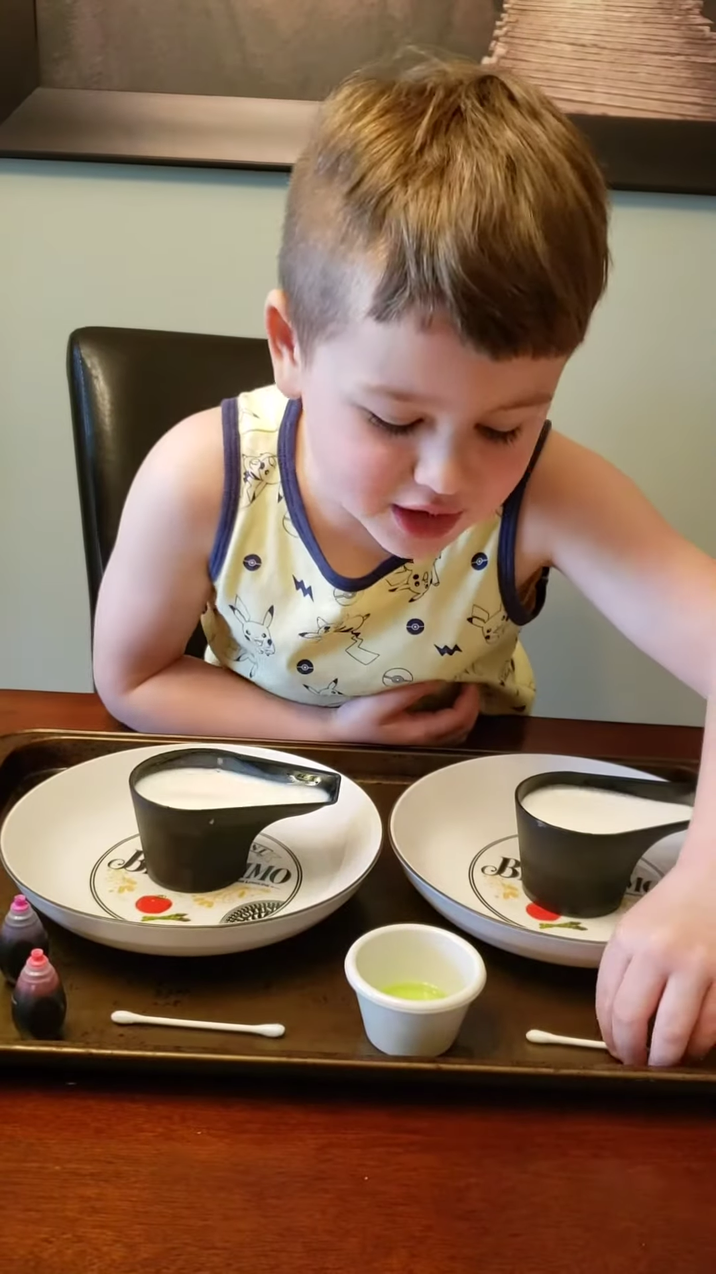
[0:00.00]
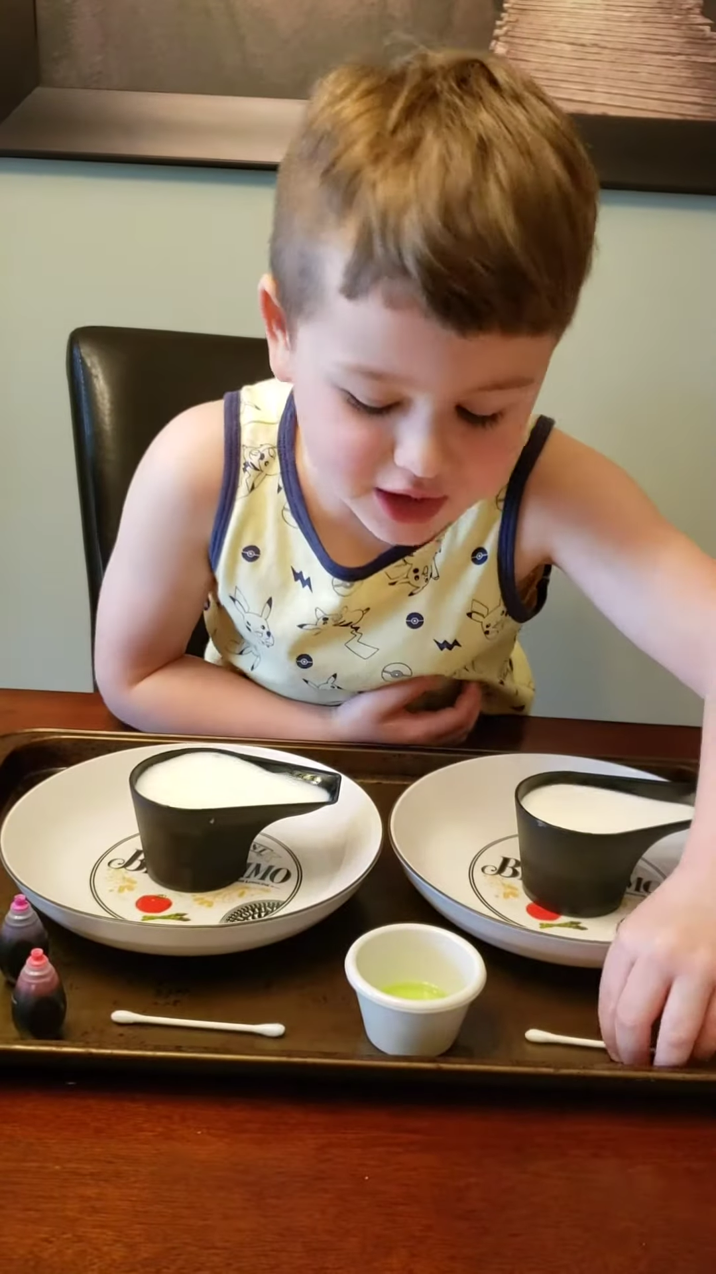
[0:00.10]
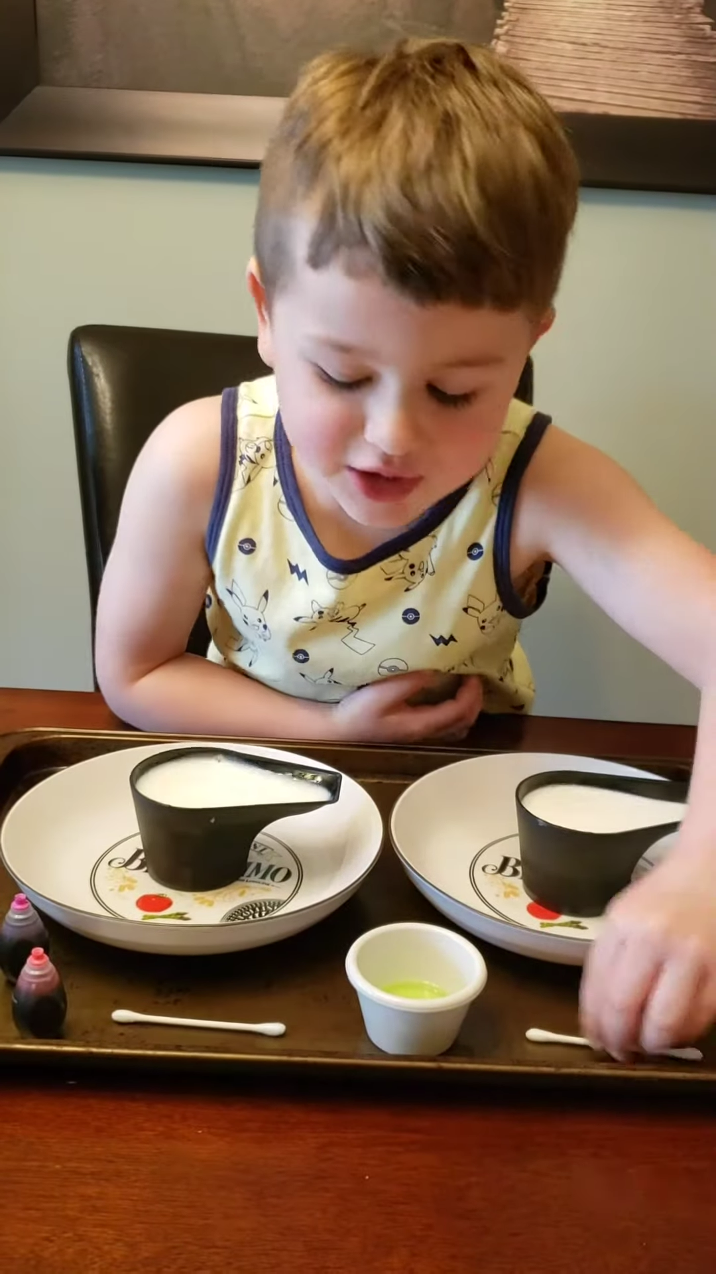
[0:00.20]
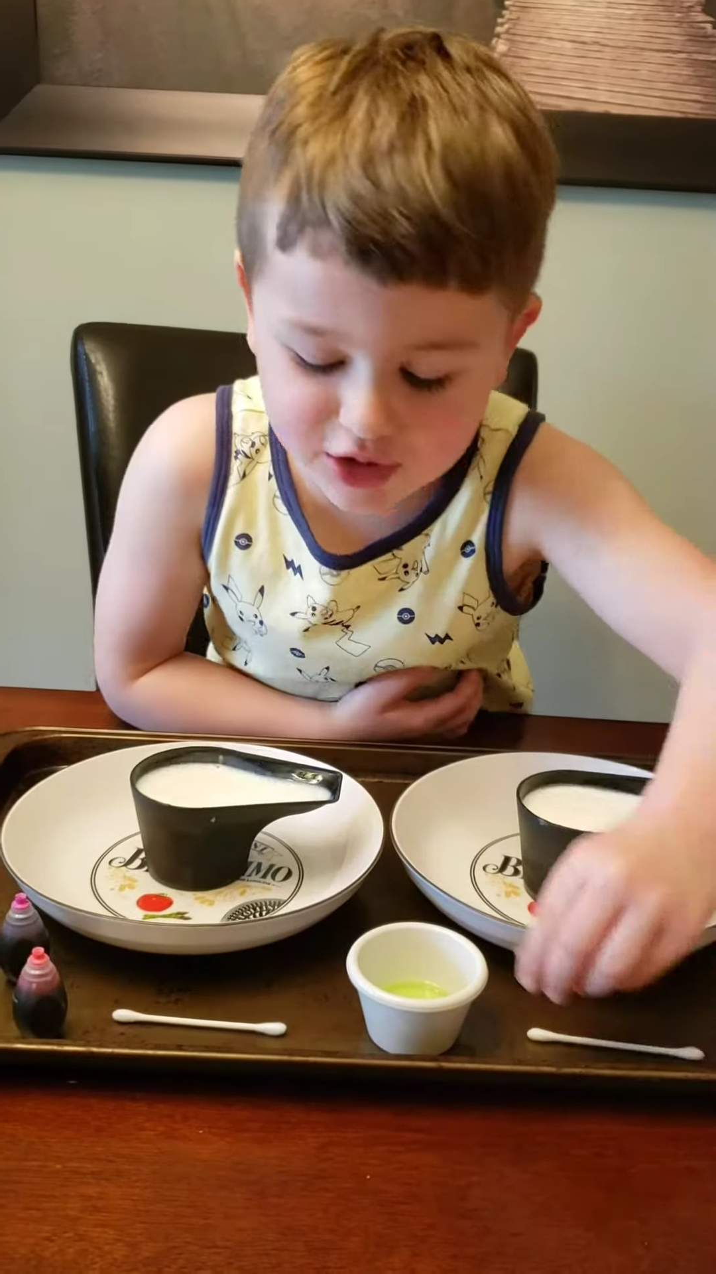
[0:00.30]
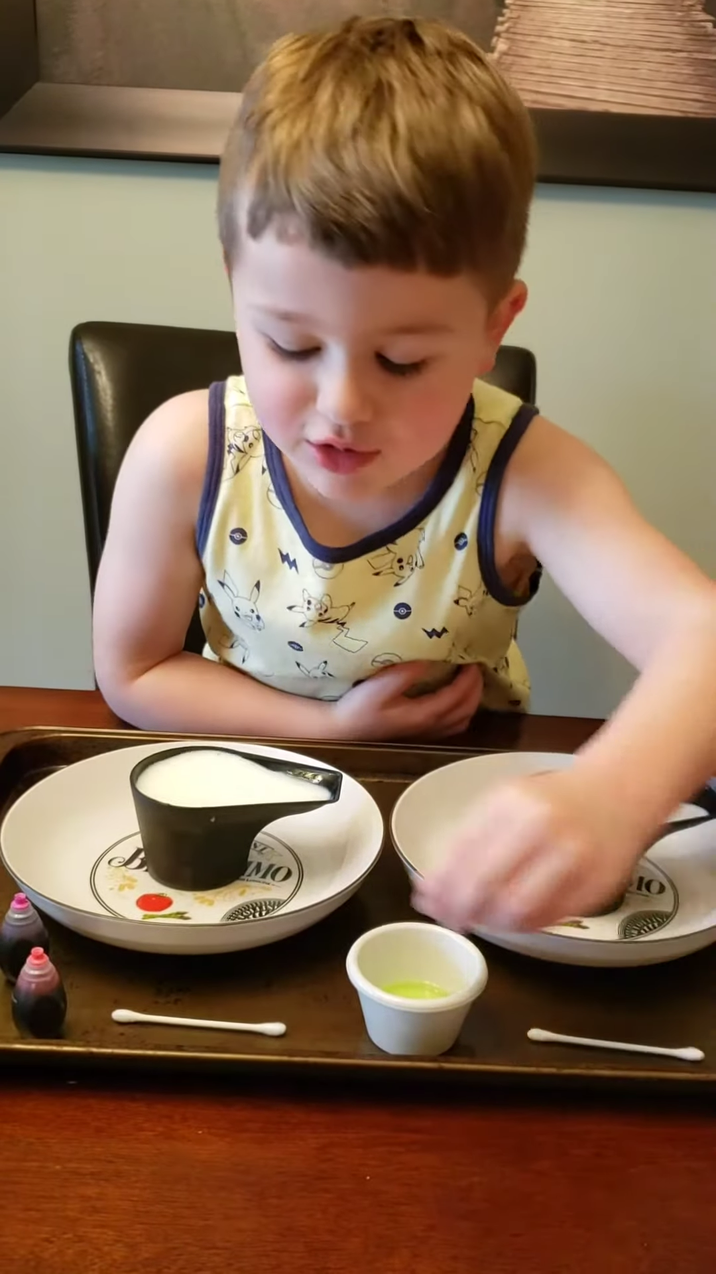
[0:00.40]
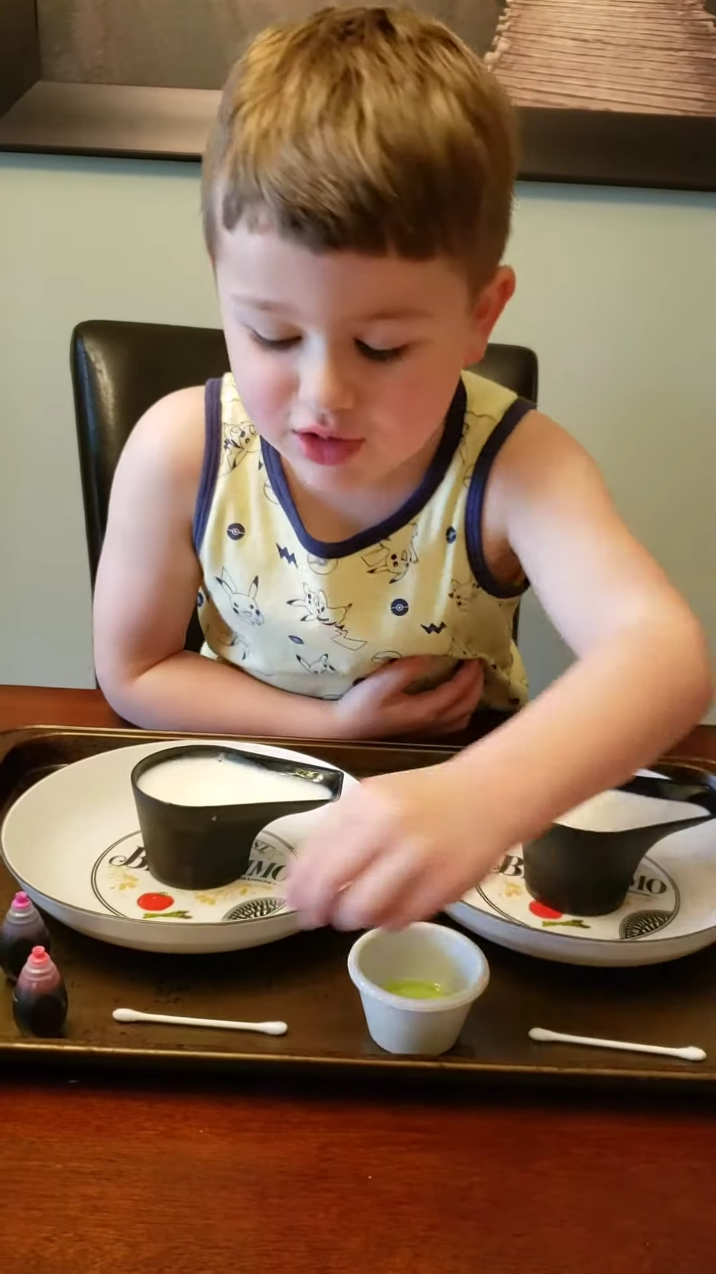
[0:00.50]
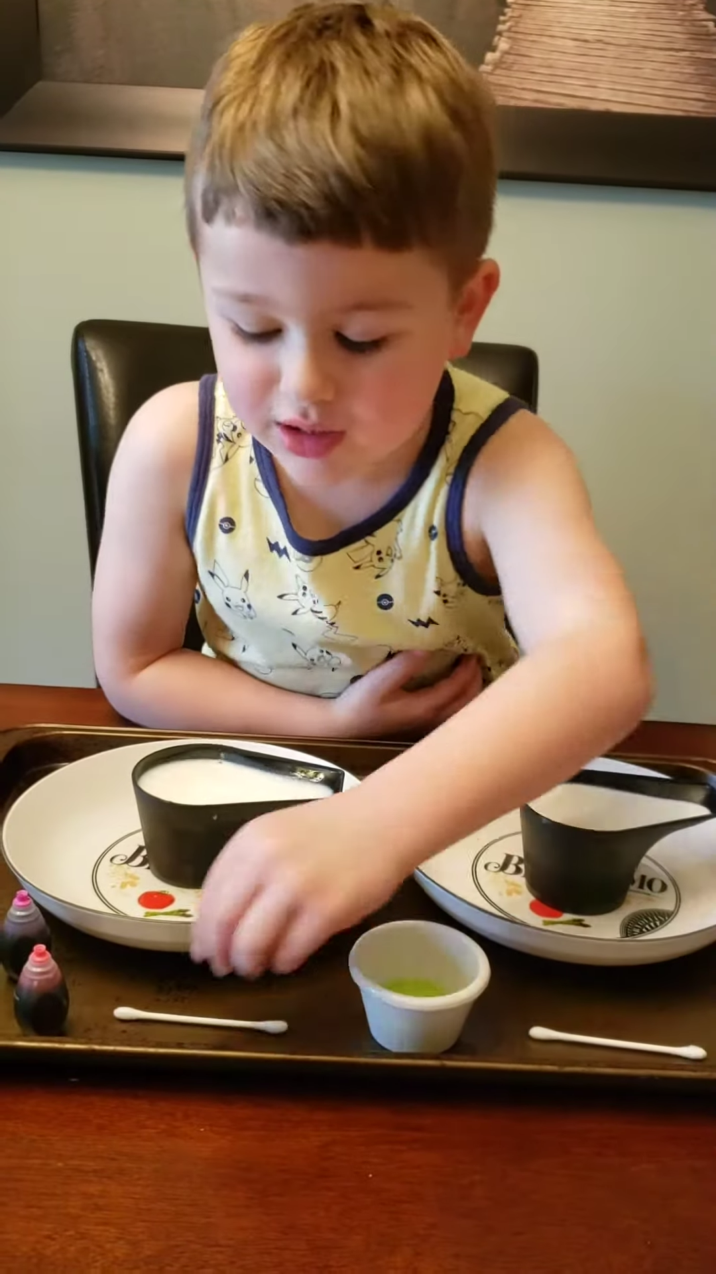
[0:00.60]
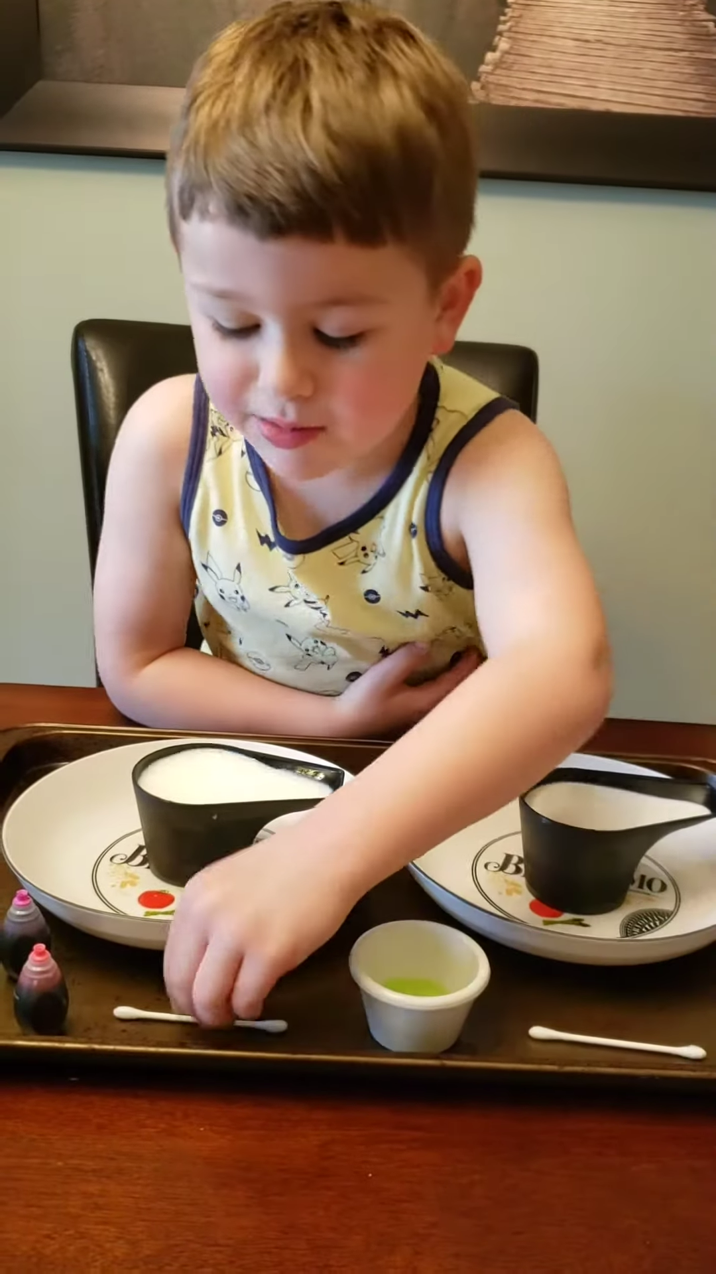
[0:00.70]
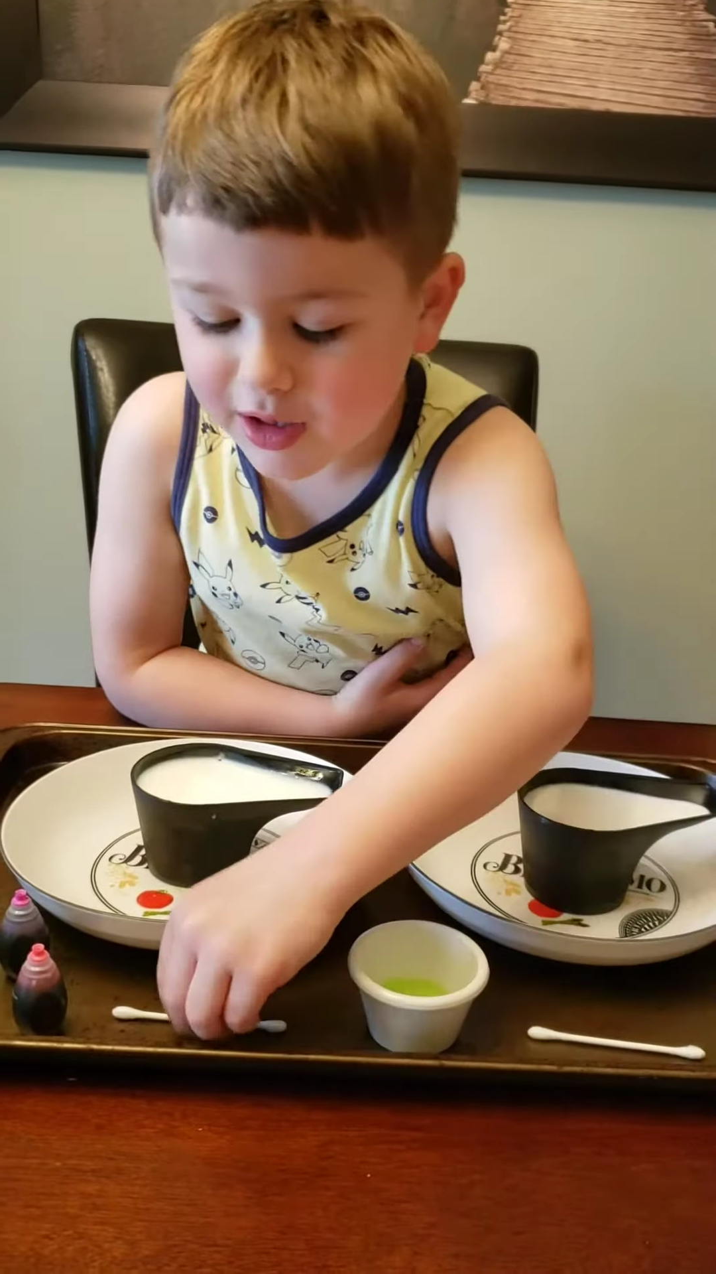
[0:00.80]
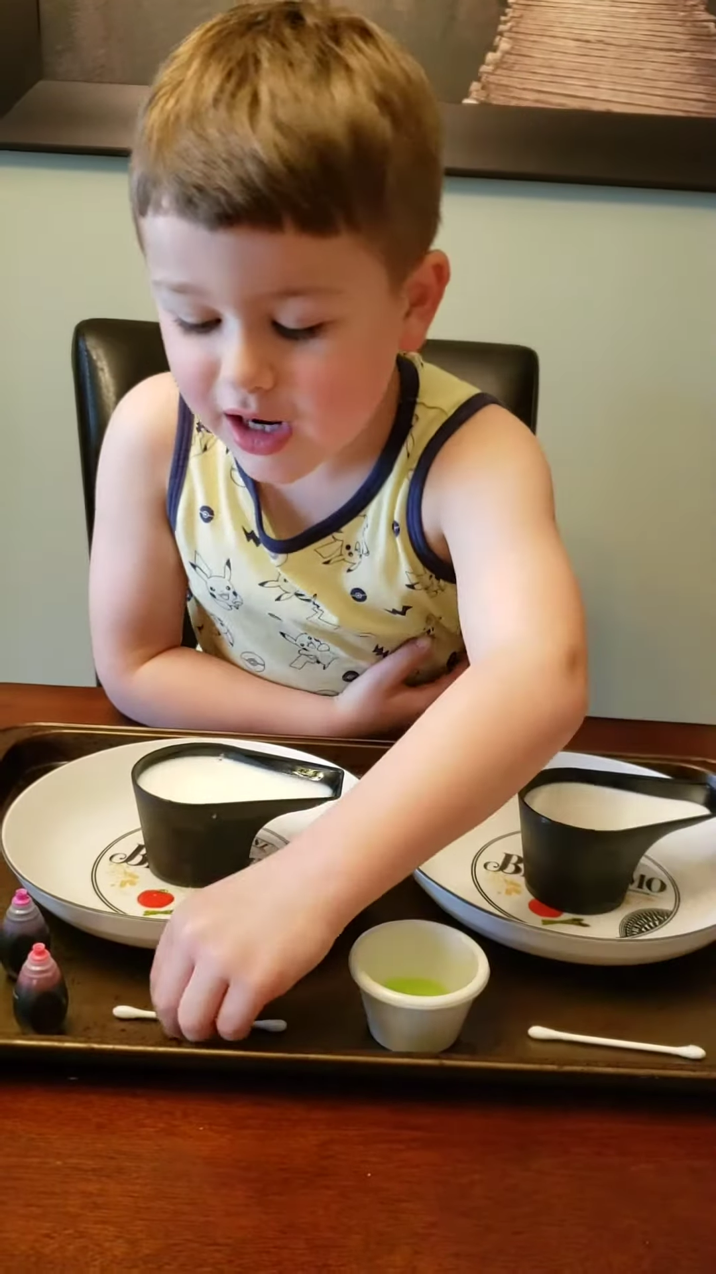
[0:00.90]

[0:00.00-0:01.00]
a Q-tip,